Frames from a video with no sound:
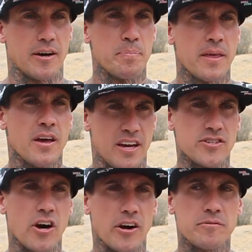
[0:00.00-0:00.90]
uh,
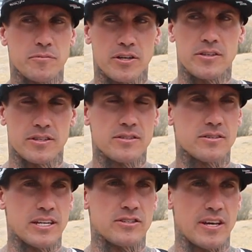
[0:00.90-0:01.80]
it's hard it,
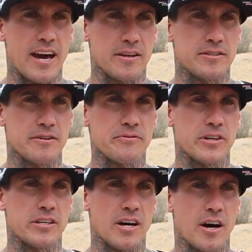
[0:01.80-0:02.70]
it's it's had a
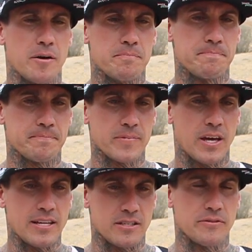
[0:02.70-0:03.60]
different um,
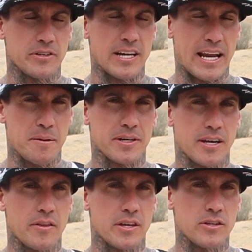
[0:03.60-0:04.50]
has a different dynamic
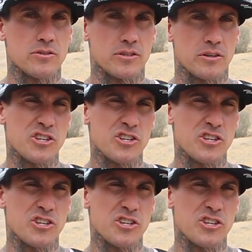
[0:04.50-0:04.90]
now than it used to.